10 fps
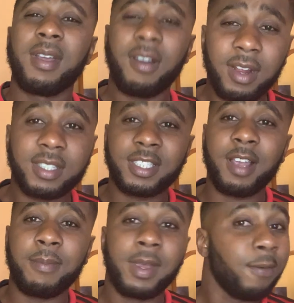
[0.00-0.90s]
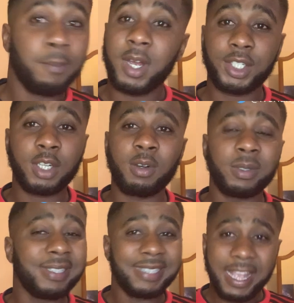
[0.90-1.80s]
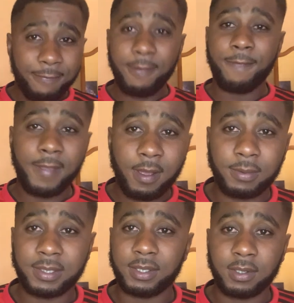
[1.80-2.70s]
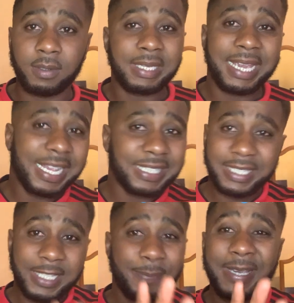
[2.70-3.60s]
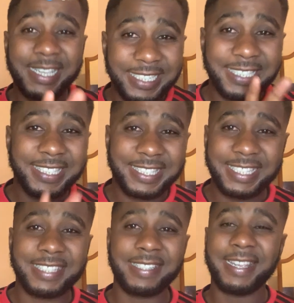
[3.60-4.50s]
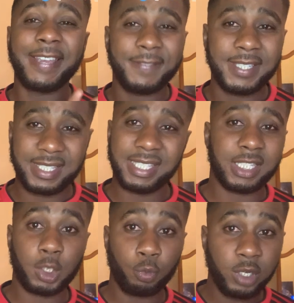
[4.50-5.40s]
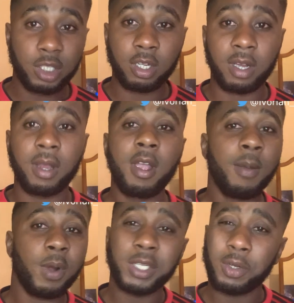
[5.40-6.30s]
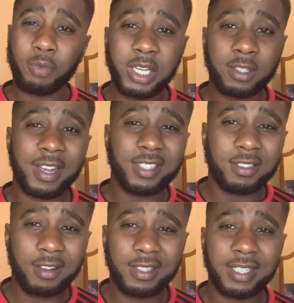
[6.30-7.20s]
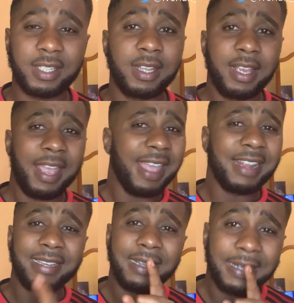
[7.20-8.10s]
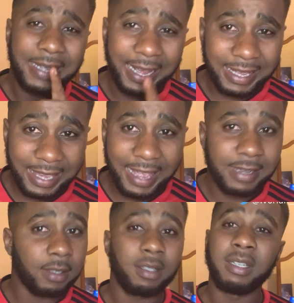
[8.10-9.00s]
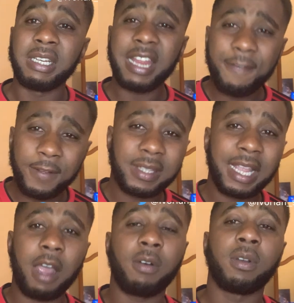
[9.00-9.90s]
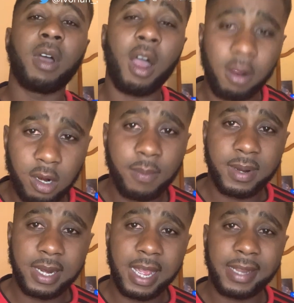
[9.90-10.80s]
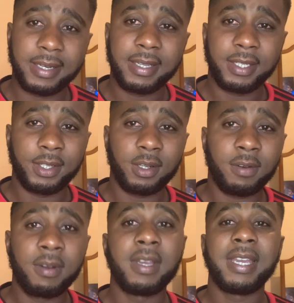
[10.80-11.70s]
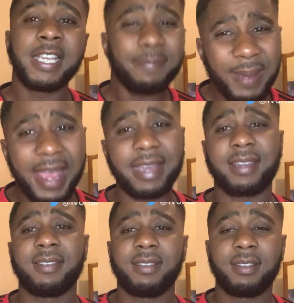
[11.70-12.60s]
On our sum, Martial never fails, you know. He's been consistent ever since his restart, Project Restart started. And again, never doubt our number nine, you know. He's back.